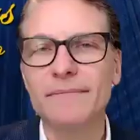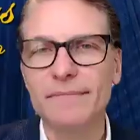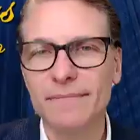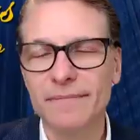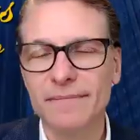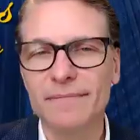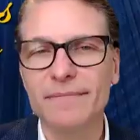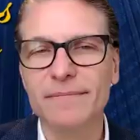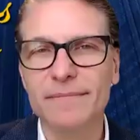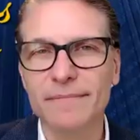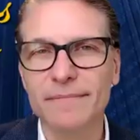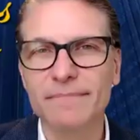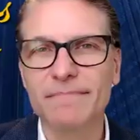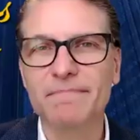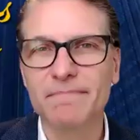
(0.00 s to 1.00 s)
have a legacy
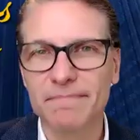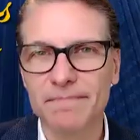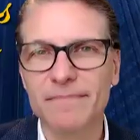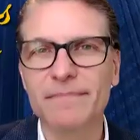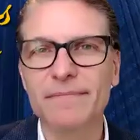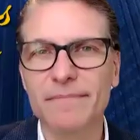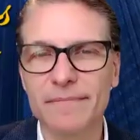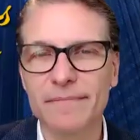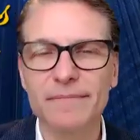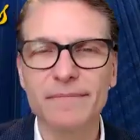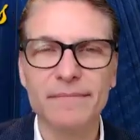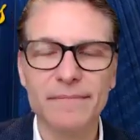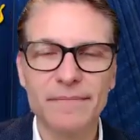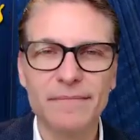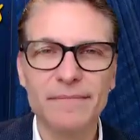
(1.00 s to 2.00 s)
they want to live, whether
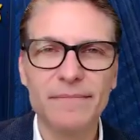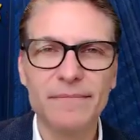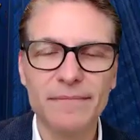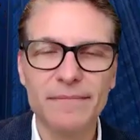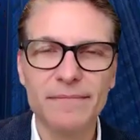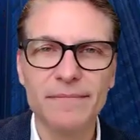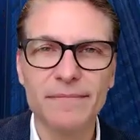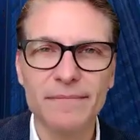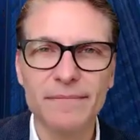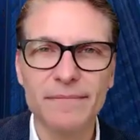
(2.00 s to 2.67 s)
that's business or